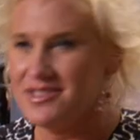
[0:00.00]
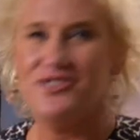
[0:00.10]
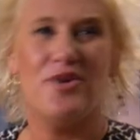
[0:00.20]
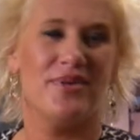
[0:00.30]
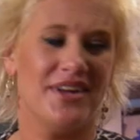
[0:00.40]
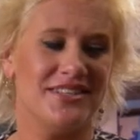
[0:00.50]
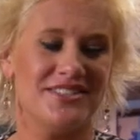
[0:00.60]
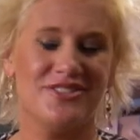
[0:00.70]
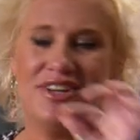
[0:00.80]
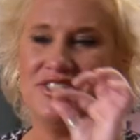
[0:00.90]
super nice
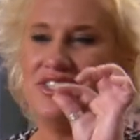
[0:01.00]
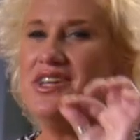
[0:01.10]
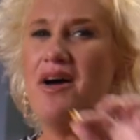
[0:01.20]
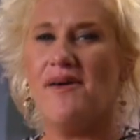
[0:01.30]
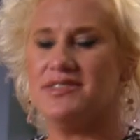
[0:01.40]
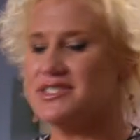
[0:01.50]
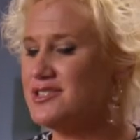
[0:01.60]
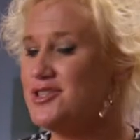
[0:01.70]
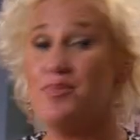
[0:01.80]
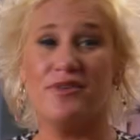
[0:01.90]
and crunchy and
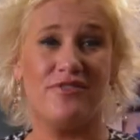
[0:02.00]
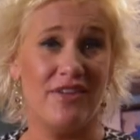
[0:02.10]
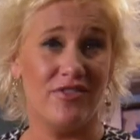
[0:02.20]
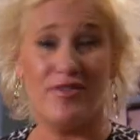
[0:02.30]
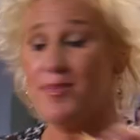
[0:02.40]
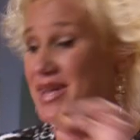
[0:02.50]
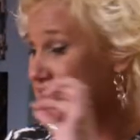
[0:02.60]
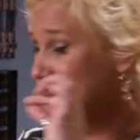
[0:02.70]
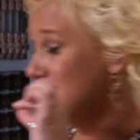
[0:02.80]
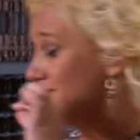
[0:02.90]
super flavorful
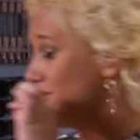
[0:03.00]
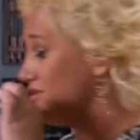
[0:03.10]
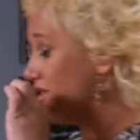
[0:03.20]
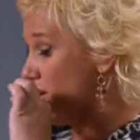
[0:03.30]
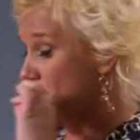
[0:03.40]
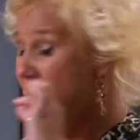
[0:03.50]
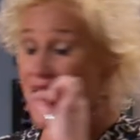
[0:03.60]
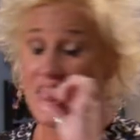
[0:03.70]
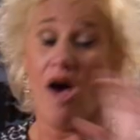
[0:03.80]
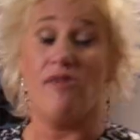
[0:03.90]
because I soaked them
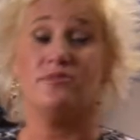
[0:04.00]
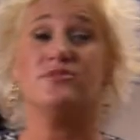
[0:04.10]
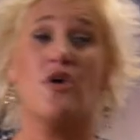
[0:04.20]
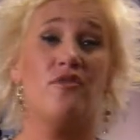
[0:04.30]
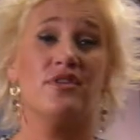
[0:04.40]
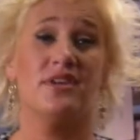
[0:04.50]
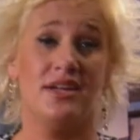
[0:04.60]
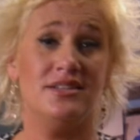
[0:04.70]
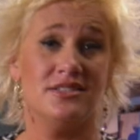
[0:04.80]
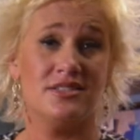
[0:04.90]

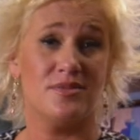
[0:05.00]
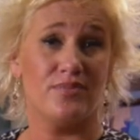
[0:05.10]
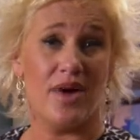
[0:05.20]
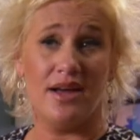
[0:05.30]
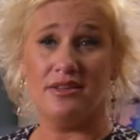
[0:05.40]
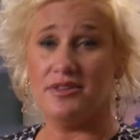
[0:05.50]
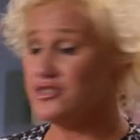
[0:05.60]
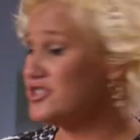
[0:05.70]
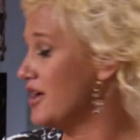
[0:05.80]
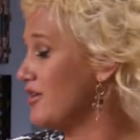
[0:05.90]
overnight in some brine, a
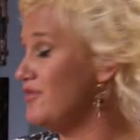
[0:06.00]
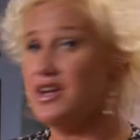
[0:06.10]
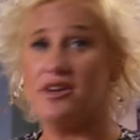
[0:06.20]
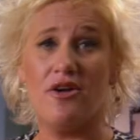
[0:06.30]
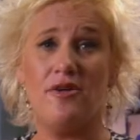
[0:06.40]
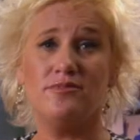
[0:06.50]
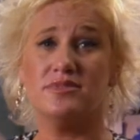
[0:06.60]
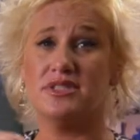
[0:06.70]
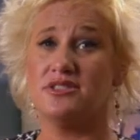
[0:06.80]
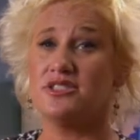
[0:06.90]
little sherry vinegar
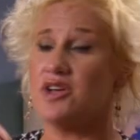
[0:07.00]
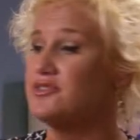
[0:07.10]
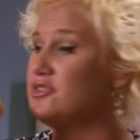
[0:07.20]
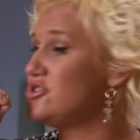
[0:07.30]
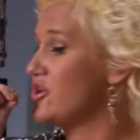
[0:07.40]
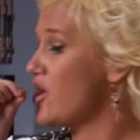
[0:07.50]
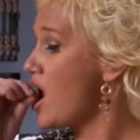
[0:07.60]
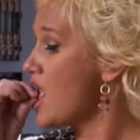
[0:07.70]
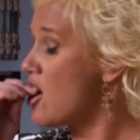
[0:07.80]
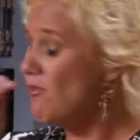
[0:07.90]
and salt and
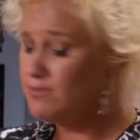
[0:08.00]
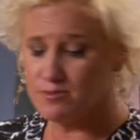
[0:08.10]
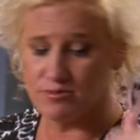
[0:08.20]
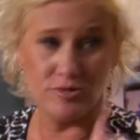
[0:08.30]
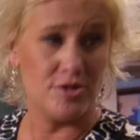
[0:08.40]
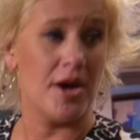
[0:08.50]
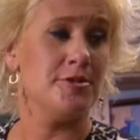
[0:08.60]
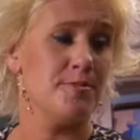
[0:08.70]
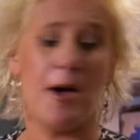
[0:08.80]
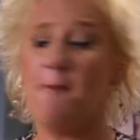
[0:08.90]
sugar, mm,
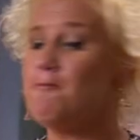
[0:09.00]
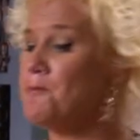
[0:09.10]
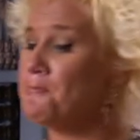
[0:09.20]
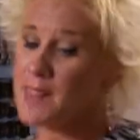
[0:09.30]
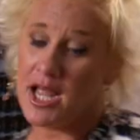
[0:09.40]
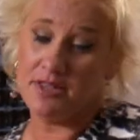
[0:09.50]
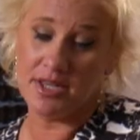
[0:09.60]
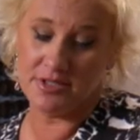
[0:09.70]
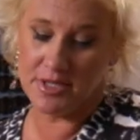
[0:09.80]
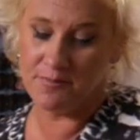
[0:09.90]
dried them off and
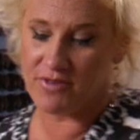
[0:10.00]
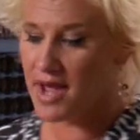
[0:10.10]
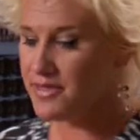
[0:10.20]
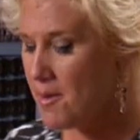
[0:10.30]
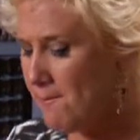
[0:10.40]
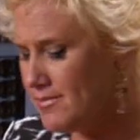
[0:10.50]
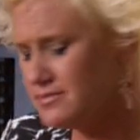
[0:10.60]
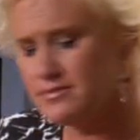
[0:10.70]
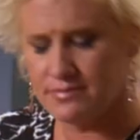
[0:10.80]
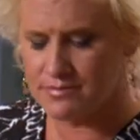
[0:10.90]
then deep fried them.
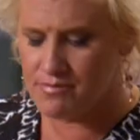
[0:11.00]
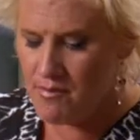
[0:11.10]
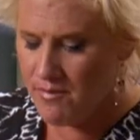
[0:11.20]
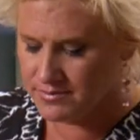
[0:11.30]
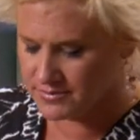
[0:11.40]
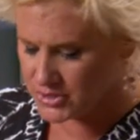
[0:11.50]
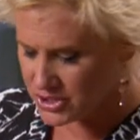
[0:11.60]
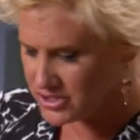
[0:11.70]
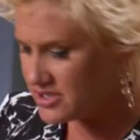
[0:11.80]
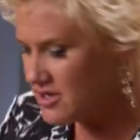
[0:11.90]
Mm,
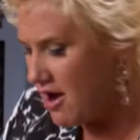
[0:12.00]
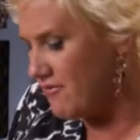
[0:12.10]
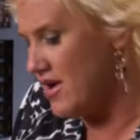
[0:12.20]
good stuff.